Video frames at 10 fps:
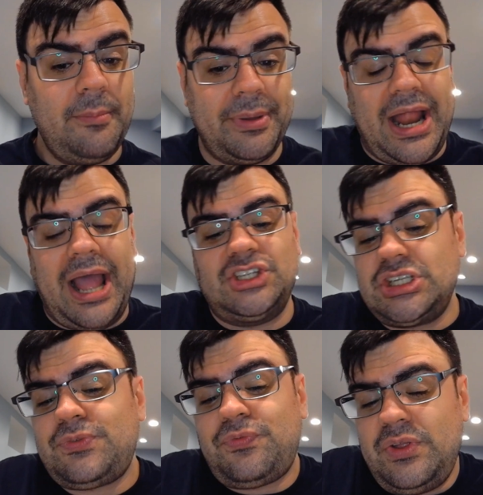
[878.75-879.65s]
but I
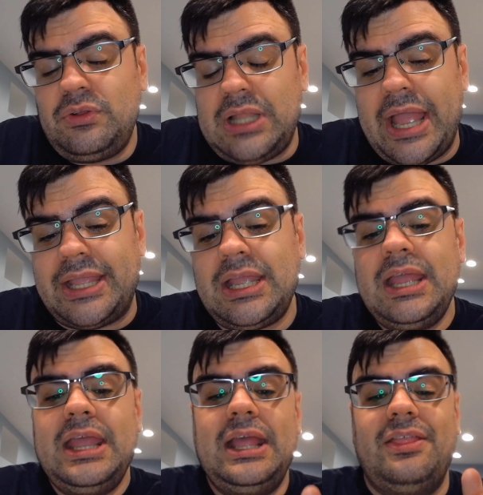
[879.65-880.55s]
just feel like
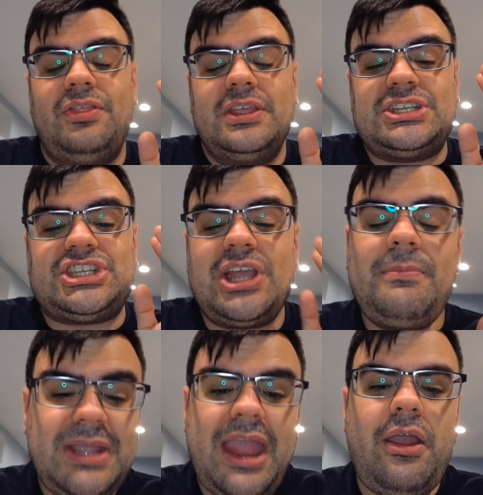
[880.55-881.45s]

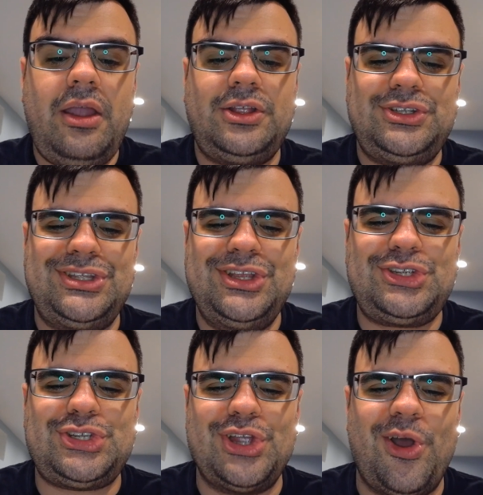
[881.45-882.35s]
some characters in this
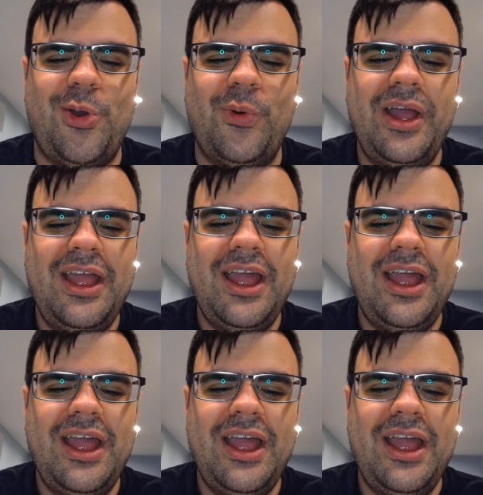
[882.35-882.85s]
show